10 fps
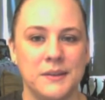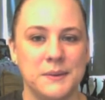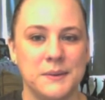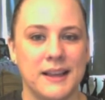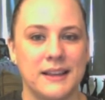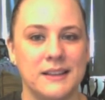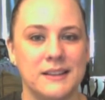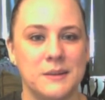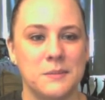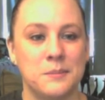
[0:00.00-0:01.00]
Okay.
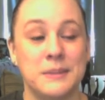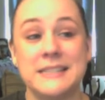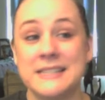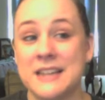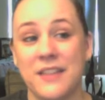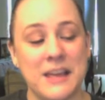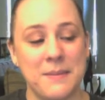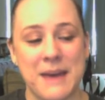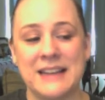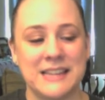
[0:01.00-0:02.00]
But still they
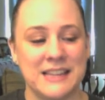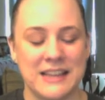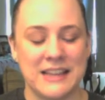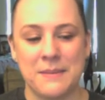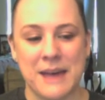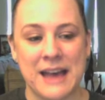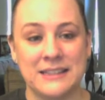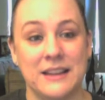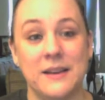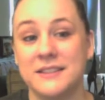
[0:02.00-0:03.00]
keep asking, they keep
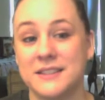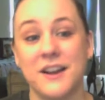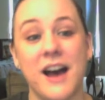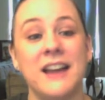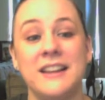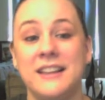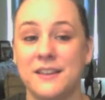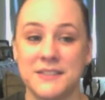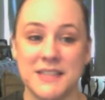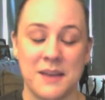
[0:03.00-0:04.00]
asking it. And so God
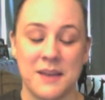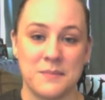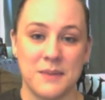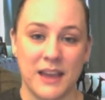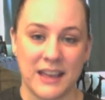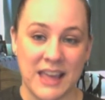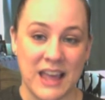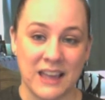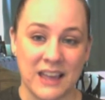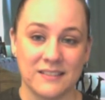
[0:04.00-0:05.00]
gives them a
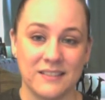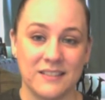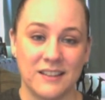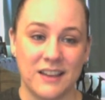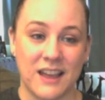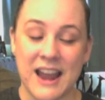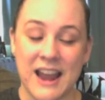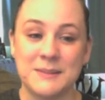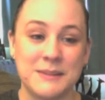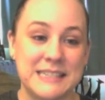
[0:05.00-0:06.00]
king. And
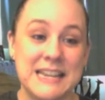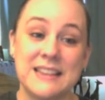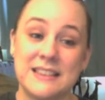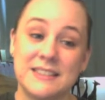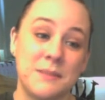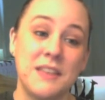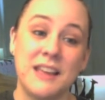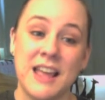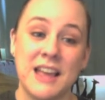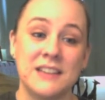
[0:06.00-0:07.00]
as we see, some of the
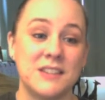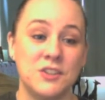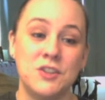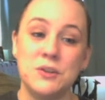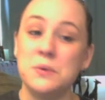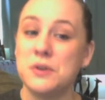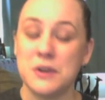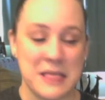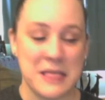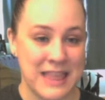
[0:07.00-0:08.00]
kings do
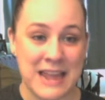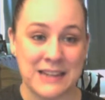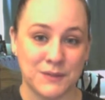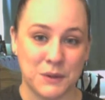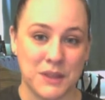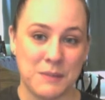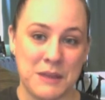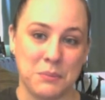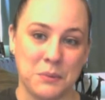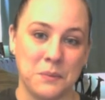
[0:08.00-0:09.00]
good things for the
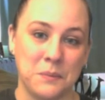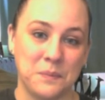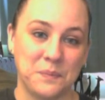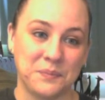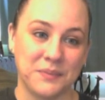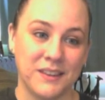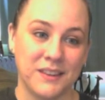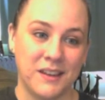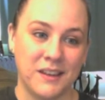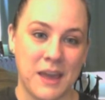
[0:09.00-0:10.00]
people.
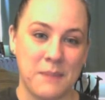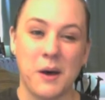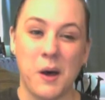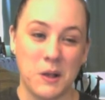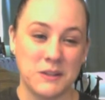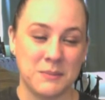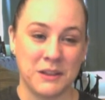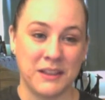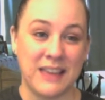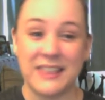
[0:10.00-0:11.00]
Okay, but
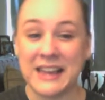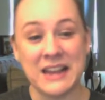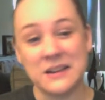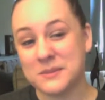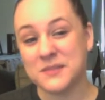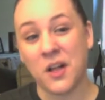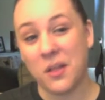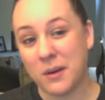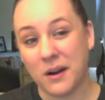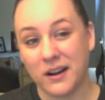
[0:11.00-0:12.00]
ultimately the kingdoms
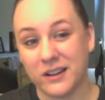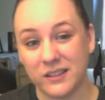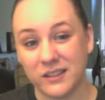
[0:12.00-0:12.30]
fall apart.